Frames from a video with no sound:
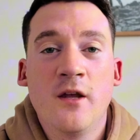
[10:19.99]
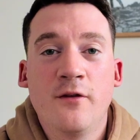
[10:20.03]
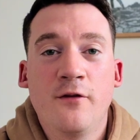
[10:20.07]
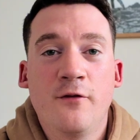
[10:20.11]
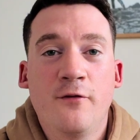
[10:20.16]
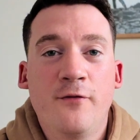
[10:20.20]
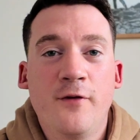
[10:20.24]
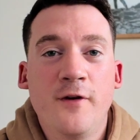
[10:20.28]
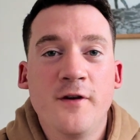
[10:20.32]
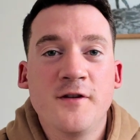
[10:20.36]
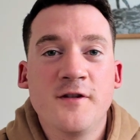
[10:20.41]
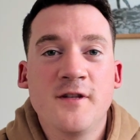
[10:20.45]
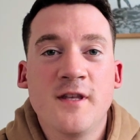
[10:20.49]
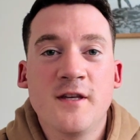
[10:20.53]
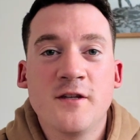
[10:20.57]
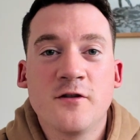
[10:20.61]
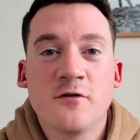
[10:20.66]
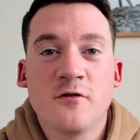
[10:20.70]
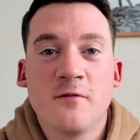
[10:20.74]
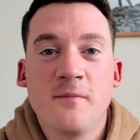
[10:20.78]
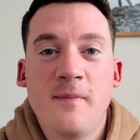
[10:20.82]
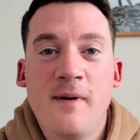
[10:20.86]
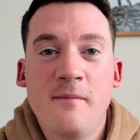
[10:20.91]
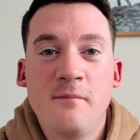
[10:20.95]
The first thing
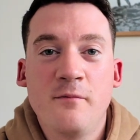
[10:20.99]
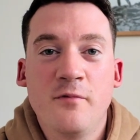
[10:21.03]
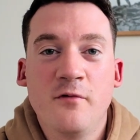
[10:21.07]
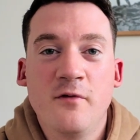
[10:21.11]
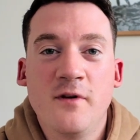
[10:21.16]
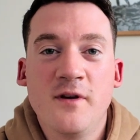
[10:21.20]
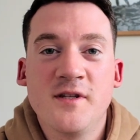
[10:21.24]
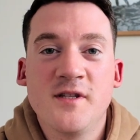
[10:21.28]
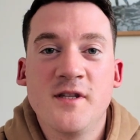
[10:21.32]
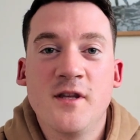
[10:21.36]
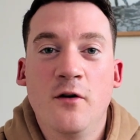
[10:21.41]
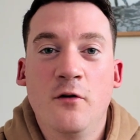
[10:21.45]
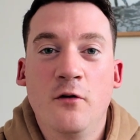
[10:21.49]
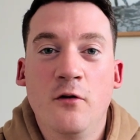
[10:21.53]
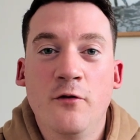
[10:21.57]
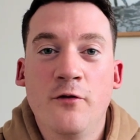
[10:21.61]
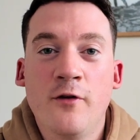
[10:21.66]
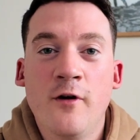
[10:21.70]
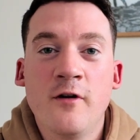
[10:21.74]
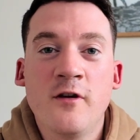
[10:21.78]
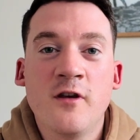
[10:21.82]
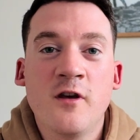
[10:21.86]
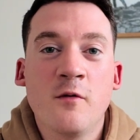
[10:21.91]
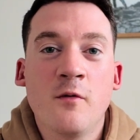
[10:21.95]
to remember is that
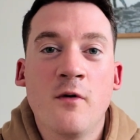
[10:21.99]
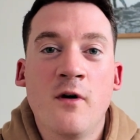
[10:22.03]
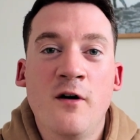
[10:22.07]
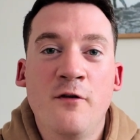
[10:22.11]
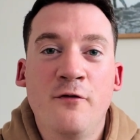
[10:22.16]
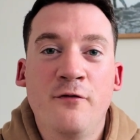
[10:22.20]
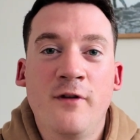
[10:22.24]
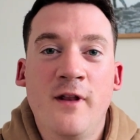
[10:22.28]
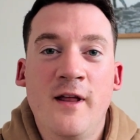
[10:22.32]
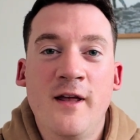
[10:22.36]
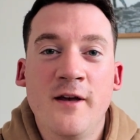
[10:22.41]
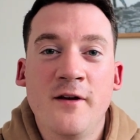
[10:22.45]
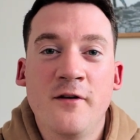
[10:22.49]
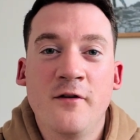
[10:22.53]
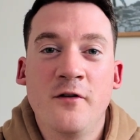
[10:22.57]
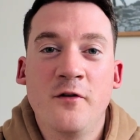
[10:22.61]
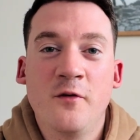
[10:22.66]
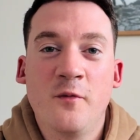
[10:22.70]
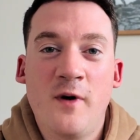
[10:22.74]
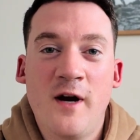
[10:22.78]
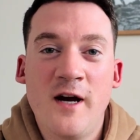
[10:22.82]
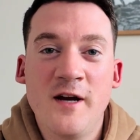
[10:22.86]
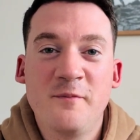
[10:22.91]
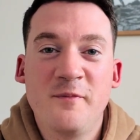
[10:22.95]
although you are flying on
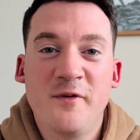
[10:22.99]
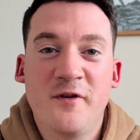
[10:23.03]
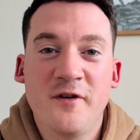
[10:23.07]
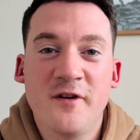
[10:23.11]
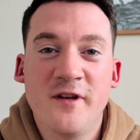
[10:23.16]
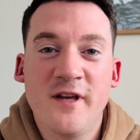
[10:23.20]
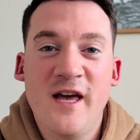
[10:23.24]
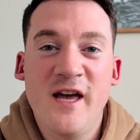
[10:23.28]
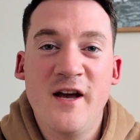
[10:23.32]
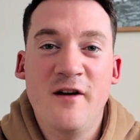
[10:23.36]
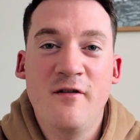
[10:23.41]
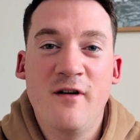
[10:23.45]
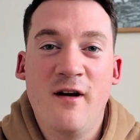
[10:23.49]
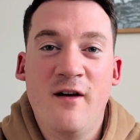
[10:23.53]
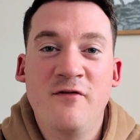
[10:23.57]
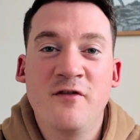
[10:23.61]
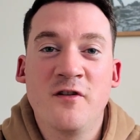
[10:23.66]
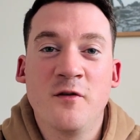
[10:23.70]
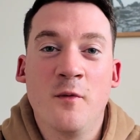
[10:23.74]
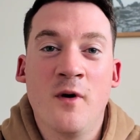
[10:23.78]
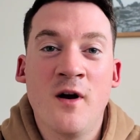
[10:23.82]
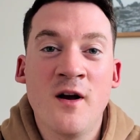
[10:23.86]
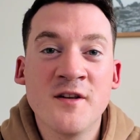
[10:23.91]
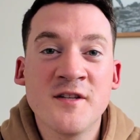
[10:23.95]
a wide-body
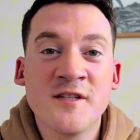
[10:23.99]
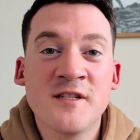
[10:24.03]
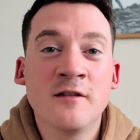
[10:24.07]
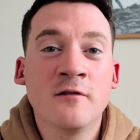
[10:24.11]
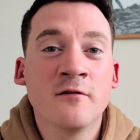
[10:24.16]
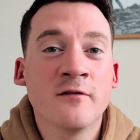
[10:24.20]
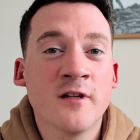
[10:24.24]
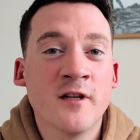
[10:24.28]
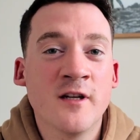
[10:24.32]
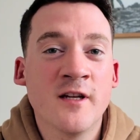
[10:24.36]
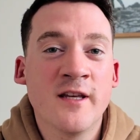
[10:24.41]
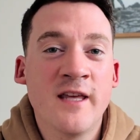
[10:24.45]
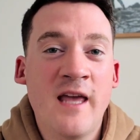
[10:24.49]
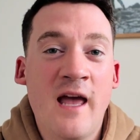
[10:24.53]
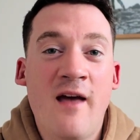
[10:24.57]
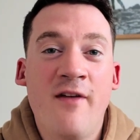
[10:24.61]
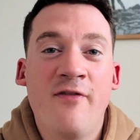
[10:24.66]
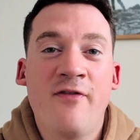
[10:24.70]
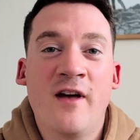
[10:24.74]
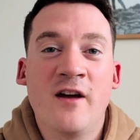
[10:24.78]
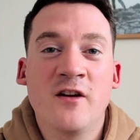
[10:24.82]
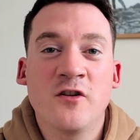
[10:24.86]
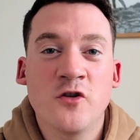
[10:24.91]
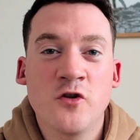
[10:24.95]
aircraft, you are still going to
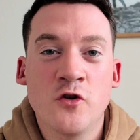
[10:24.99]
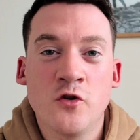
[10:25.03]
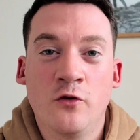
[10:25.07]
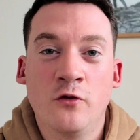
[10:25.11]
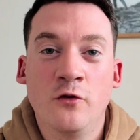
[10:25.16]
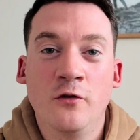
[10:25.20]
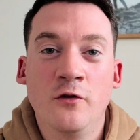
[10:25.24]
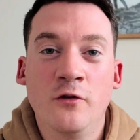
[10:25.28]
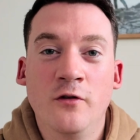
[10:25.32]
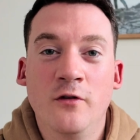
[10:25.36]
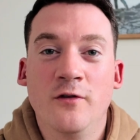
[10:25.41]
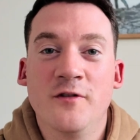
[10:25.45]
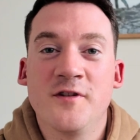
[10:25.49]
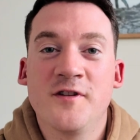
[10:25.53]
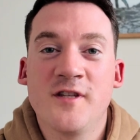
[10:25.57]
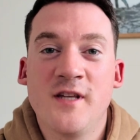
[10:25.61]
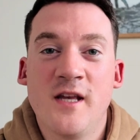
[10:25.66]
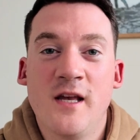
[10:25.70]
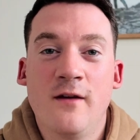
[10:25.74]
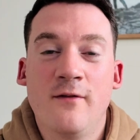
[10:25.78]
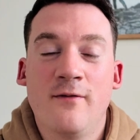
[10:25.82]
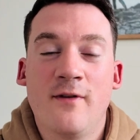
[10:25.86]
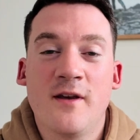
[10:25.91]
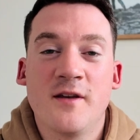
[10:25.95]
get that short-haul
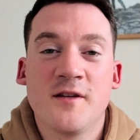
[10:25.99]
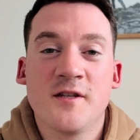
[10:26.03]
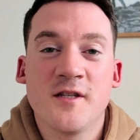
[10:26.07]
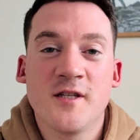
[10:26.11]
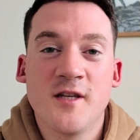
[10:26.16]
service.